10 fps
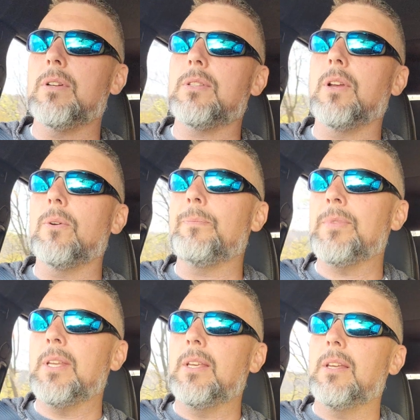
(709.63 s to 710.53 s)
So
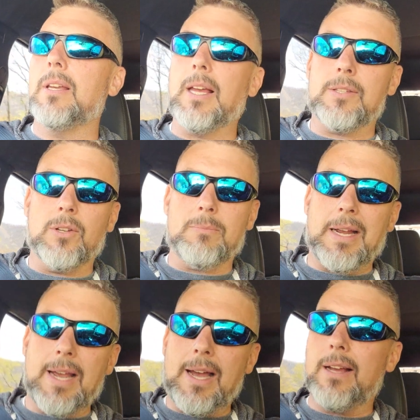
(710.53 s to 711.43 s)
I took my
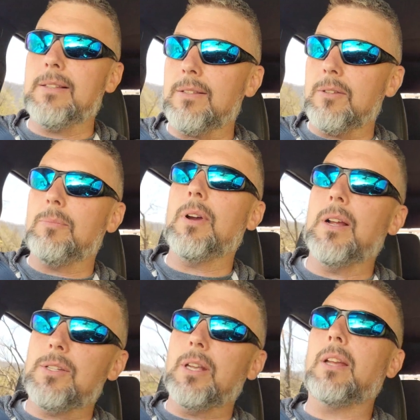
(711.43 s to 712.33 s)
guys on the
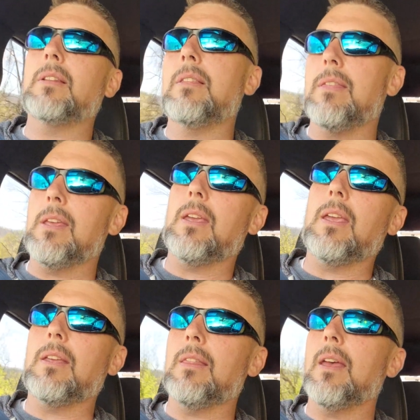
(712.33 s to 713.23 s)
project,
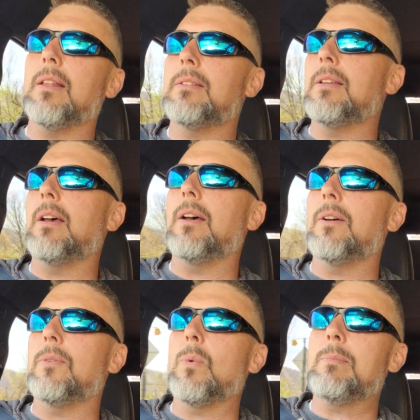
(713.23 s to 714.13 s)
thinking that
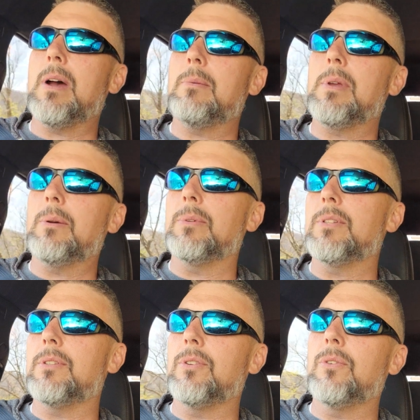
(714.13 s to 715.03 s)
we might be able
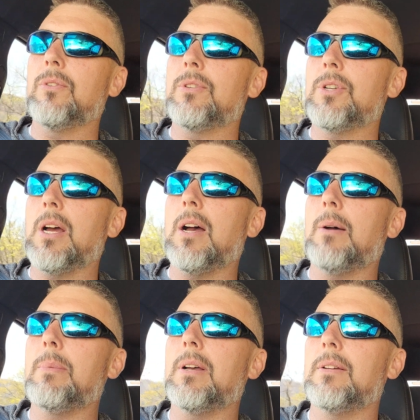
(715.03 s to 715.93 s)
to do the
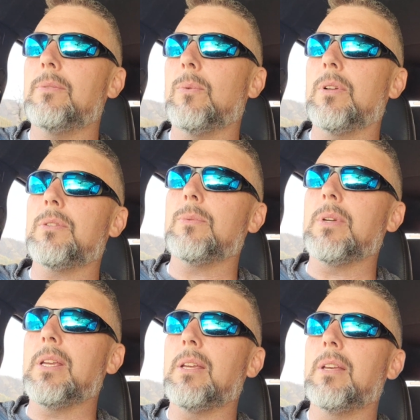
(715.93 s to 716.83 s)
job once we